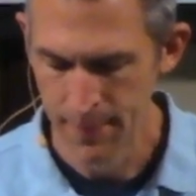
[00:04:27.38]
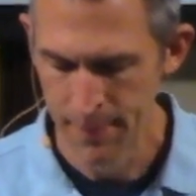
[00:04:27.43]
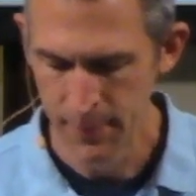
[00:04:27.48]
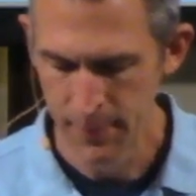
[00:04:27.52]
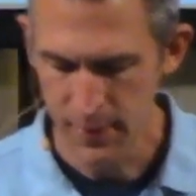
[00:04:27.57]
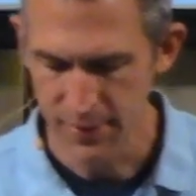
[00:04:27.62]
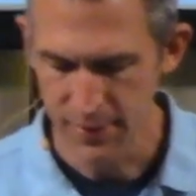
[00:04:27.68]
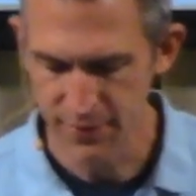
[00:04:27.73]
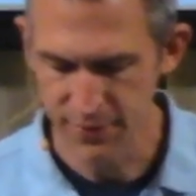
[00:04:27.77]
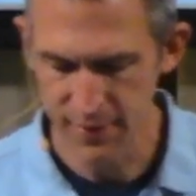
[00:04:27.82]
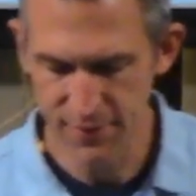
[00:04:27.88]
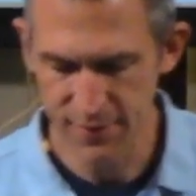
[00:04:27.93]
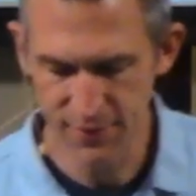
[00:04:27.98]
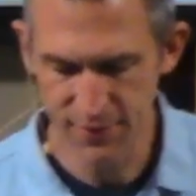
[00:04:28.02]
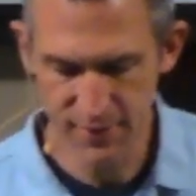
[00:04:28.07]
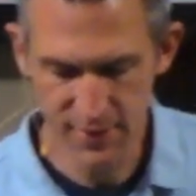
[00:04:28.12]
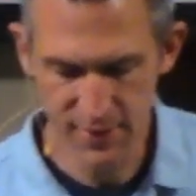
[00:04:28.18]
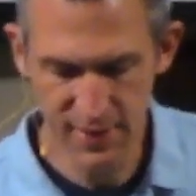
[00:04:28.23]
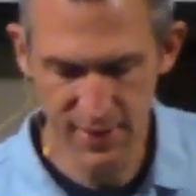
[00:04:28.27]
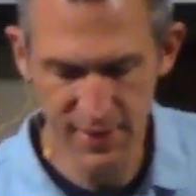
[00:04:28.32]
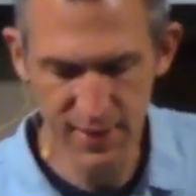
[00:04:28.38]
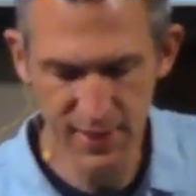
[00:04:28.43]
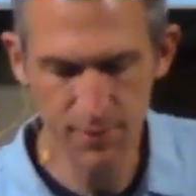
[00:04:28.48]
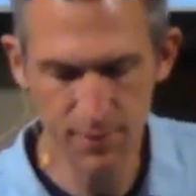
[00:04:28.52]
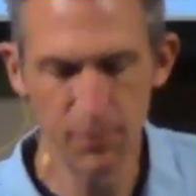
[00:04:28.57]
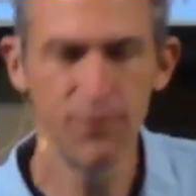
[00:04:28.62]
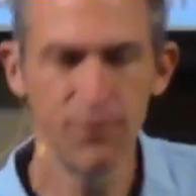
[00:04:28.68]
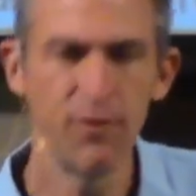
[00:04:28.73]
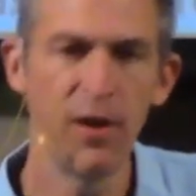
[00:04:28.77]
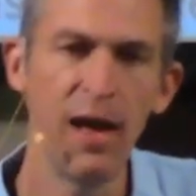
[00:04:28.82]
He says, the kingdom
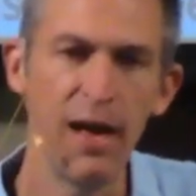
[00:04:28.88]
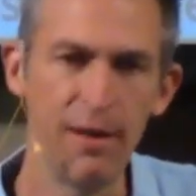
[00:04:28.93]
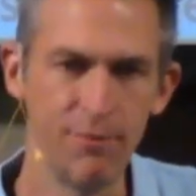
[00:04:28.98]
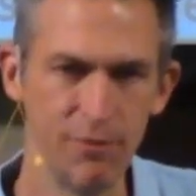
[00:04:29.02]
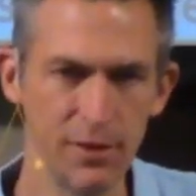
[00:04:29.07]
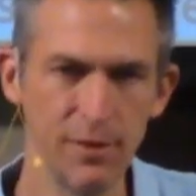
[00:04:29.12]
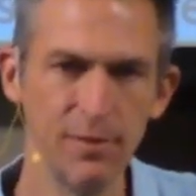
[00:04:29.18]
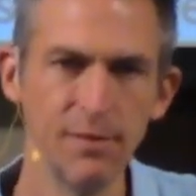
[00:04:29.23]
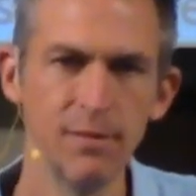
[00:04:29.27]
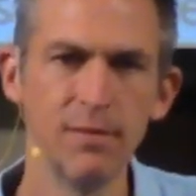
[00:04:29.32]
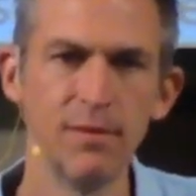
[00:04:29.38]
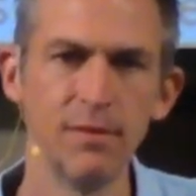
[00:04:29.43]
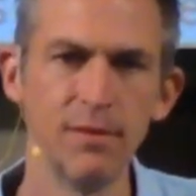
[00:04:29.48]
of heaven,